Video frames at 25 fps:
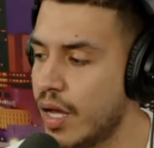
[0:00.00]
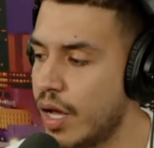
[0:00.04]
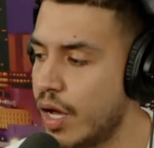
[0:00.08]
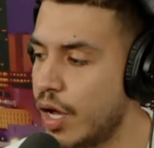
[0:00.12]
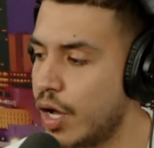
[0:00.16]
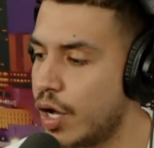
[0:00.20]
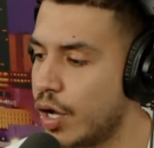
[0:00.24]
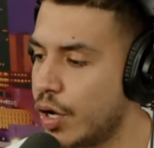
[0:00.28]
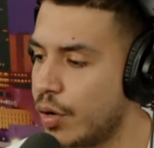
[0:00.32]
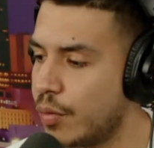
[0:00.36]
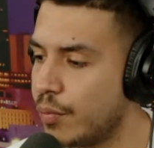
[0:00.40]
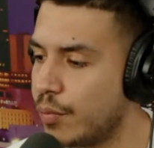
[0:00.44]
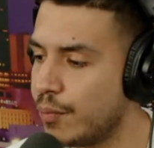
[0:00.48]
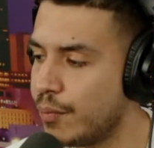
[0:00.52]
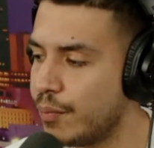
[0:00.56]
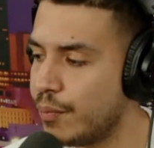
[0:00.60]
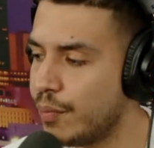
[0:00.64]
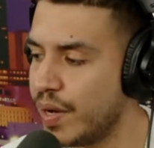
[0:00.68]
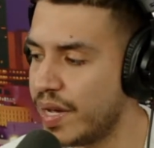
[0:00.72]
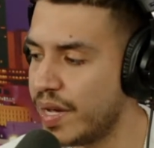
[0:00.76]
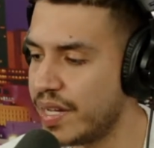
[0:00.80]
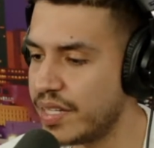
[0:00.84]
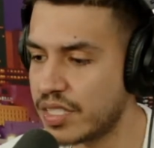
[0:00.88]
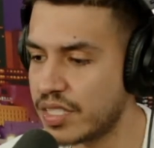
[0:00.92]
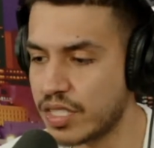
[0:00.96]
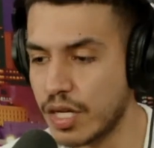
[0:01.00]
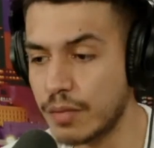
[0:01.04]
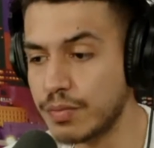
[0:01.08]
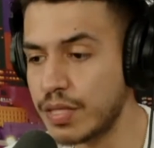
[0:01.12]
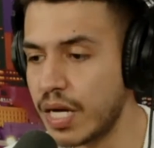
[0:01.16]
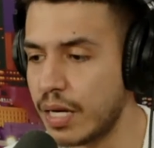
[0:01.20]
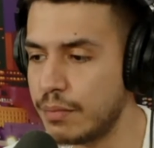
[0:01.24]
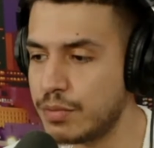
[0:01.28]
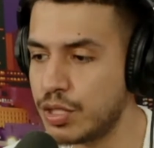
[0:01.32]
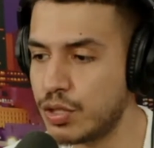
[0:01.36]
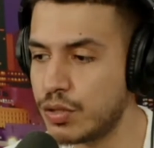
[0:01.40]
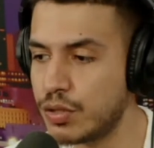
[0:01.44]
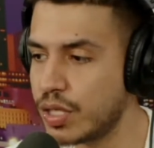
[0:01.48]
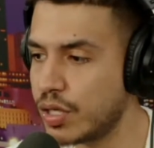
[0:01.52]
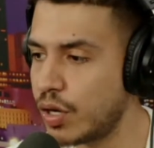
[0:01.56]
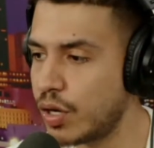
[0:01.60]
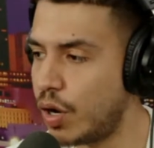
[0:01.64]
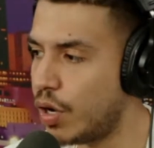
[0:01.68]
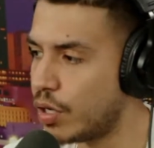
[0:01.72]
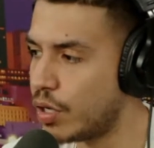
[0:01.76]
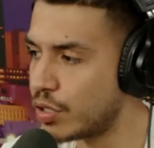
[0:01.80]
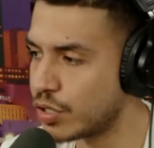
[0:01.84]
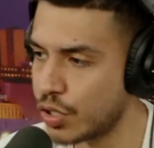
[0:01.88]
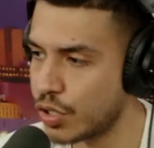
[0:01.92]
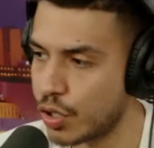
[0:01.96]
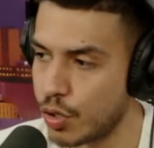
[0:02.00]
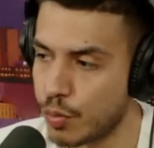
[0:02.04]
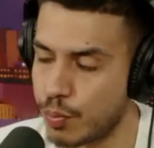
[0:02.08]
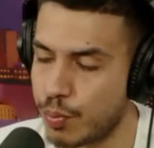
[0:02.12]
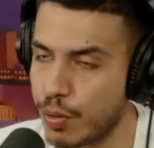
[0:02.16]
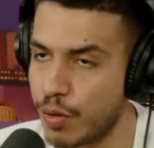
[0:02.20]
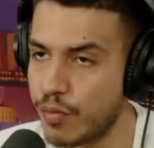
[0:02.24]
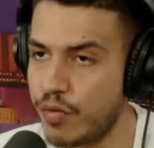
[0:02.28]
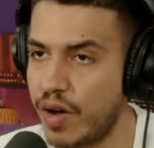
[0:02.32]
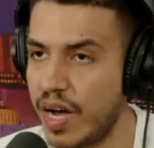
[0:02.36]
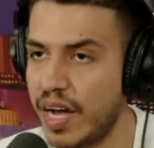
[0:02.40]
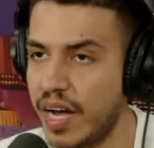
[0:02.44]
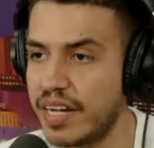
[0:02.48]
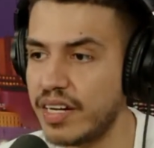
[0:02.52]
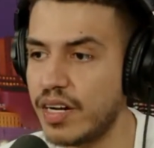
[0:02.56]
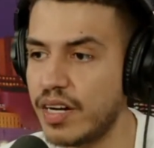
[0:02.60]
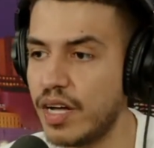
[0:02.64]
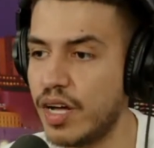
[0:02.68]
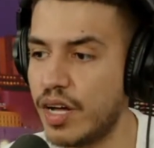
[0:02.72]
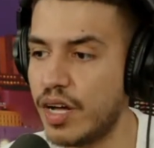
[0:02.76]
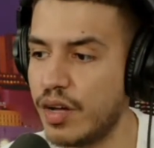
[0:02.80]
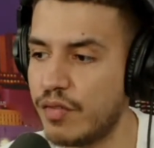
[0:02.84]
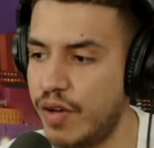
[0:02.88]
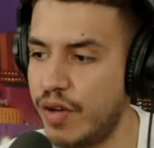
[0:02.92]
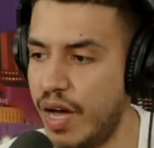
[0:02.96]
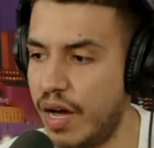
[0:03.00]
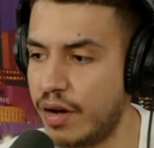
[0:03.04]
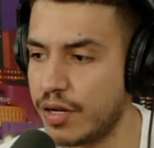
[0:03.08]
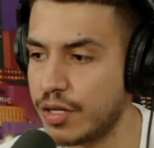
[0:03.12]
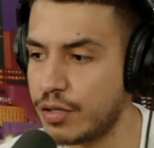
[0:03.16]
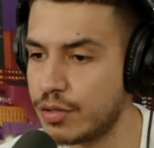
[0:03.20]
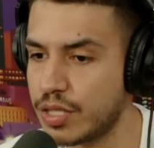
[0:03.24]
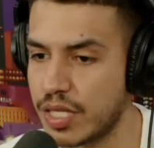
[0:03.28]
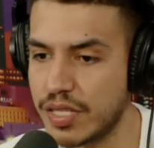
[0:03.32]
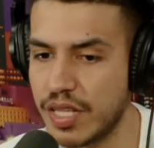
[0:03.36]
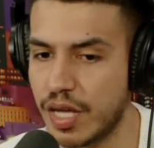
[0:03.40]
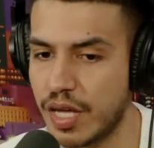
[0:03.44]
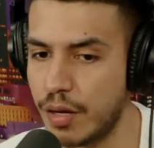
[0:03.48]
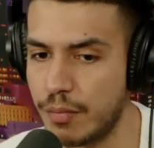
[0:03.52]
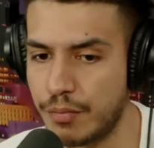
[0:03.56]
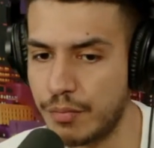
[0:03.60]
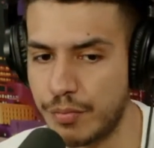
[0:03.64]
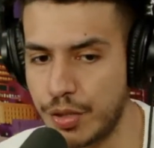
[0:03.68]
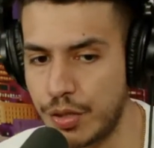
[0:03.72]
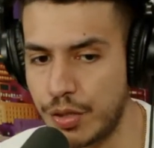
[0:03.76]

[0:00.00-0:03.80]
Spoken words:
But sometimes you can also provide value to them,